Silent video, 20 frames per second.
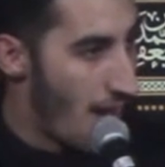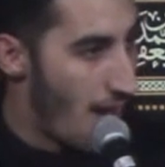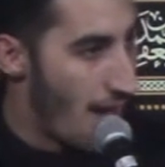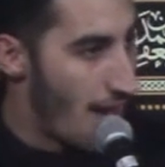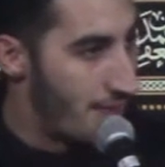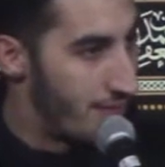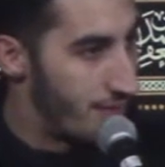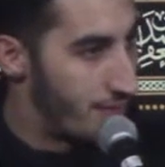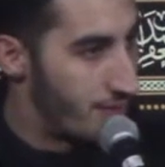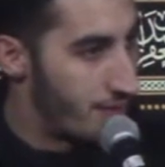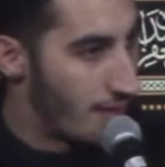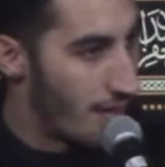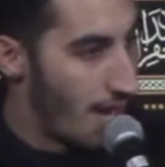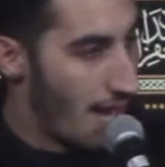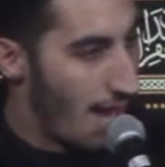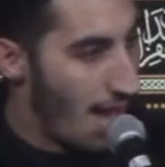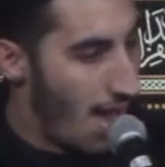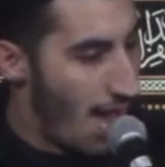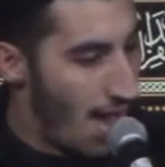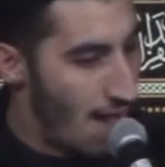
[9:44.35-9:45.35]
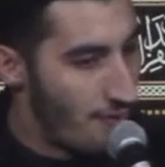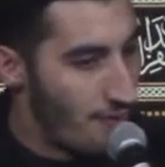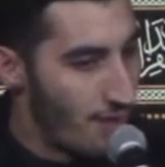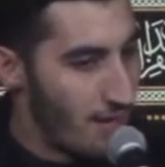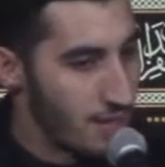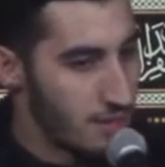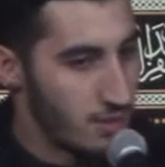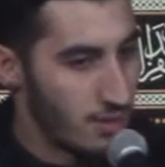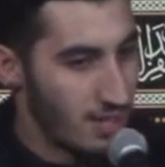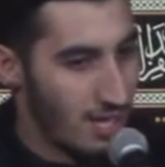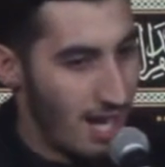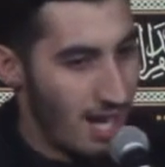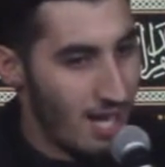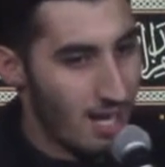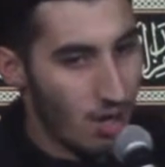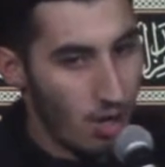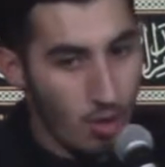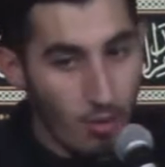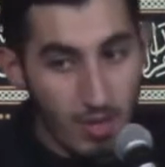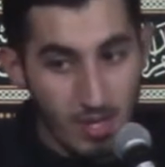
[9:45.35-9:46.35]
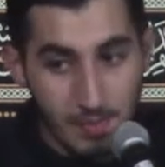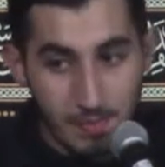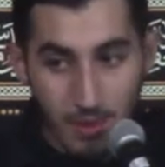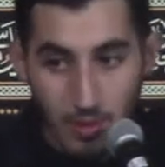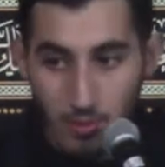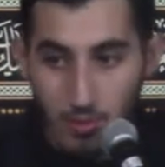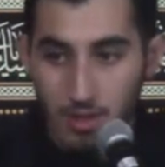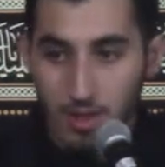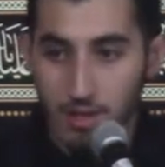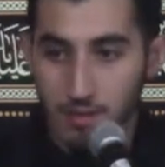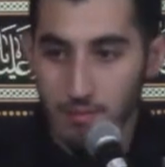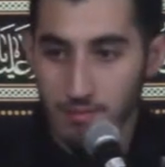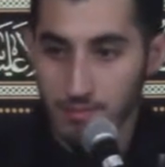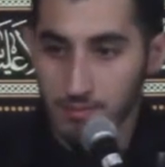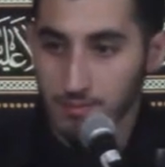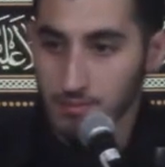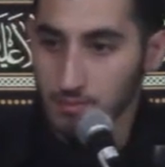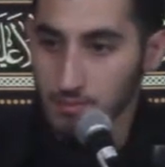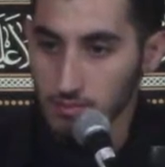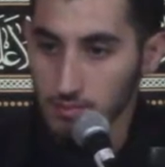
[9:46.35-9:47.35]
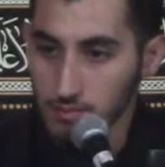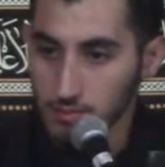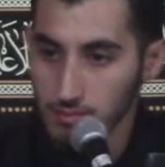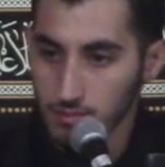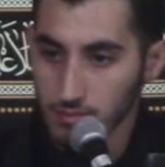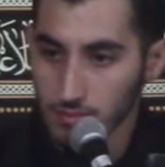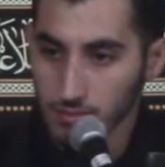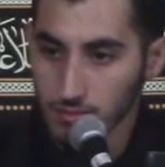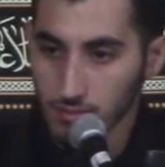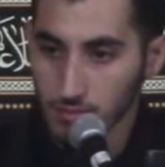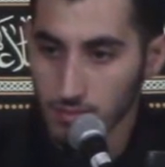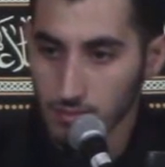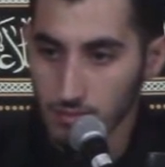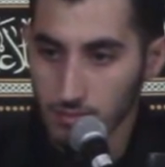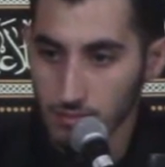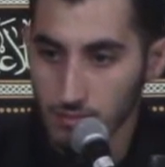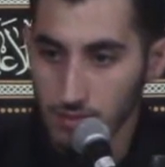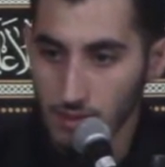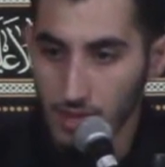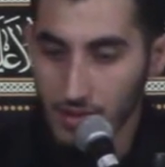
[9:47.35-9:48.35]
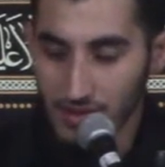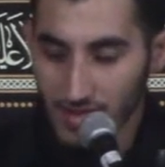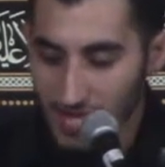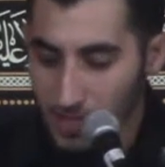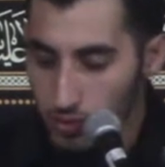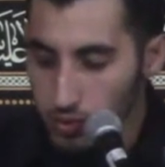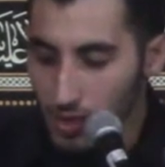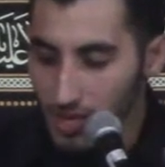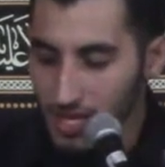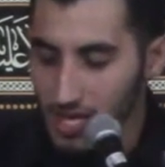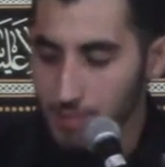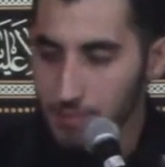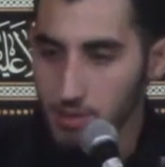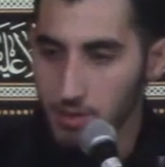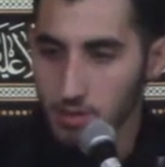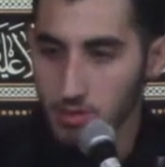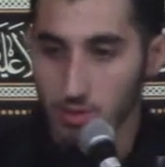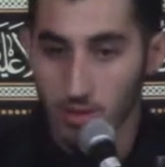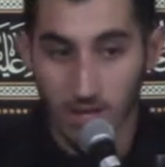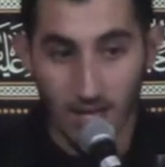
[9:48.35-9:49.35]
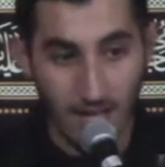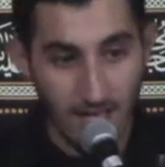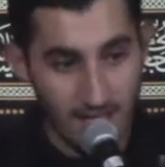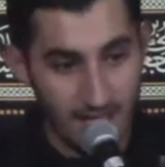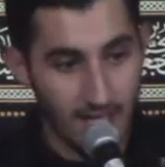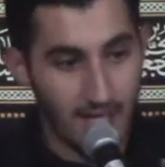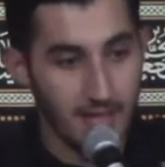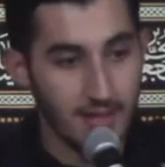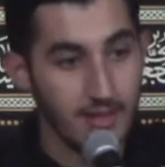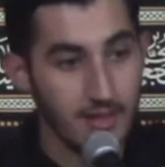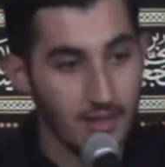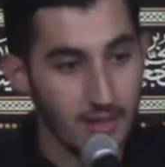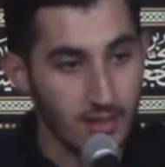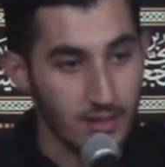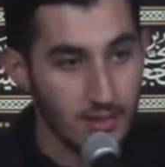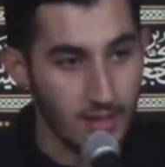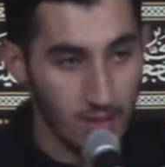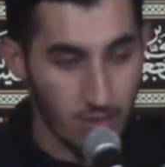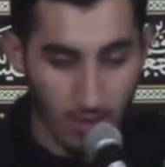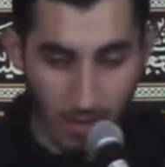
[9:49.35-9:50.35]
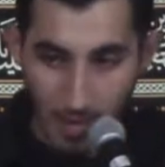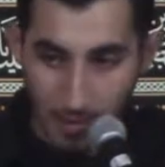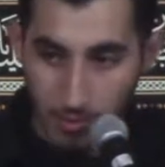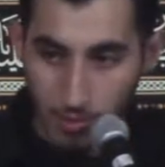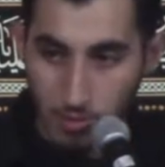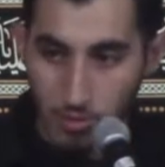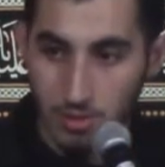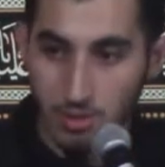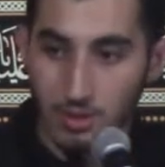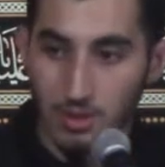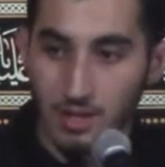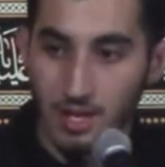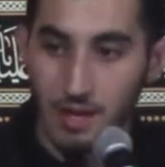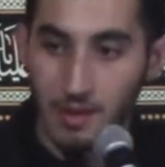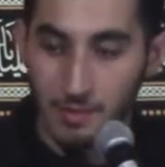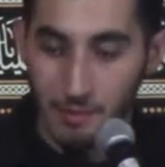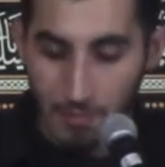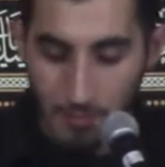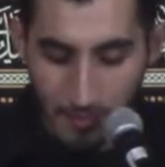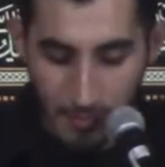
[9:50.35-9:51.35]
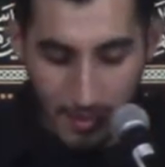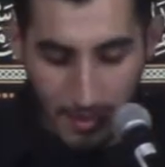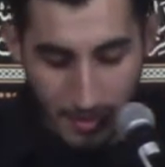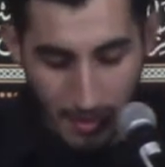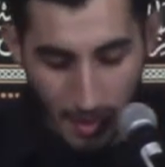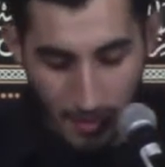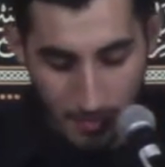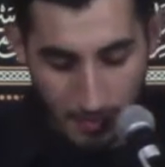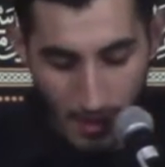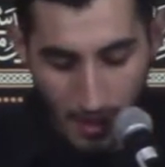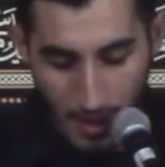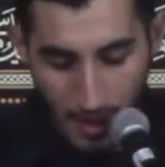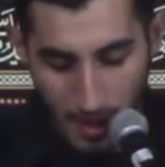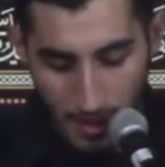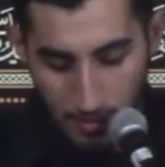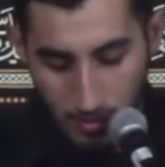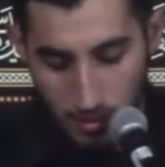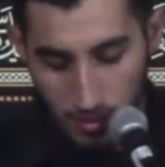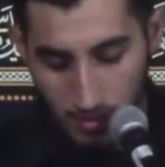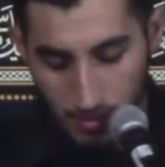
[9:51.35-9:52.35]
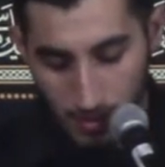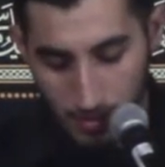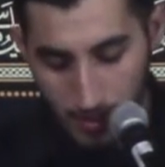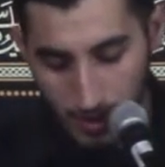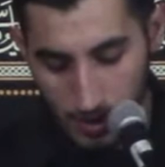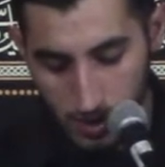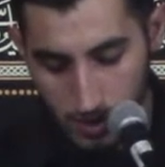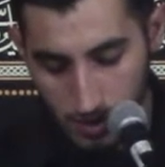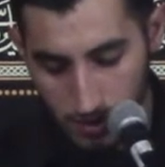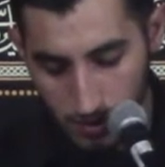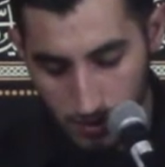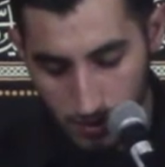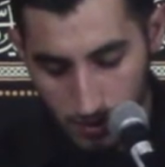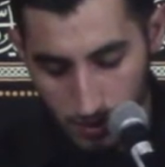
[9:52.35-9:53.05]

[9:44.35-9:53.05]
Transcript: and have Allah subhanahu wa ta'ala always be with him, that's what kept Rasulullah standing. That's what kept Rasulullah being, being able to be patient.